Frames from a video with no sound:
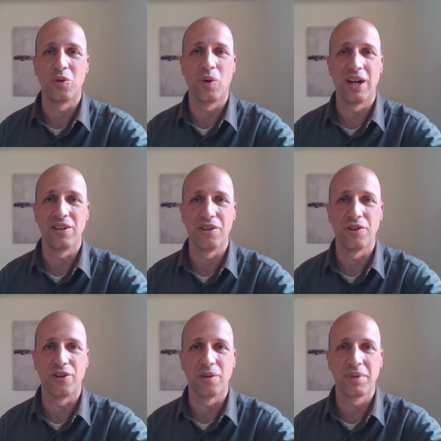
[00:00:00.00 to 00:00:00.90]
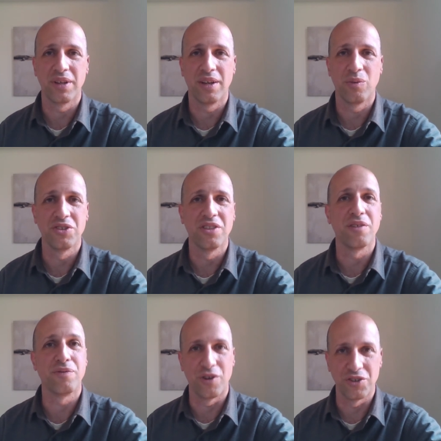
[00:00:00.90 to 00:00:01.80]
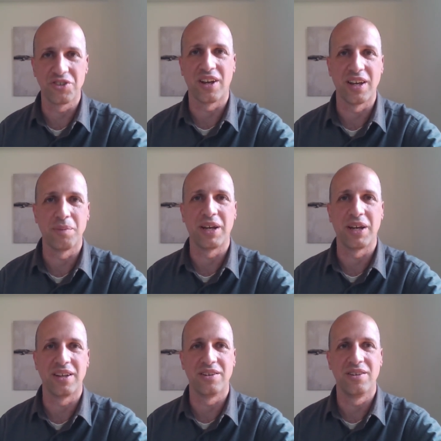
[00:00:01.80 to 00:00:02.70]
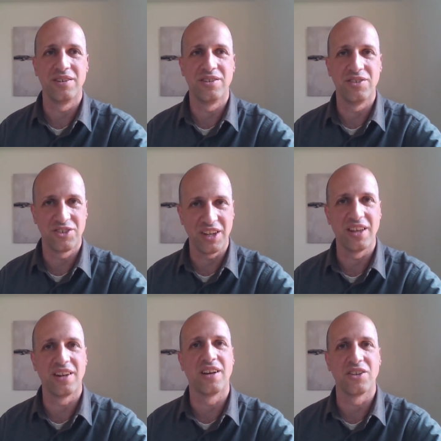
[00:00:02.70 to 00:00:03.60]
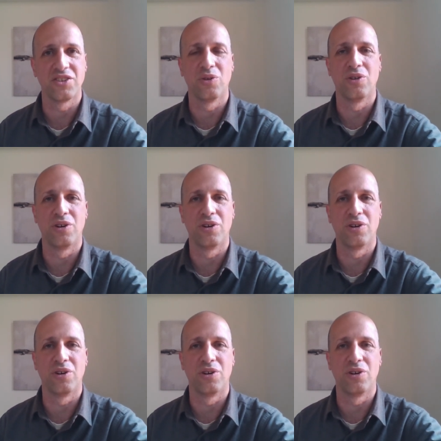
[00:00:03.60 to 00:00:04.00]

while in Europe. It wasn't the first time I had seen a solar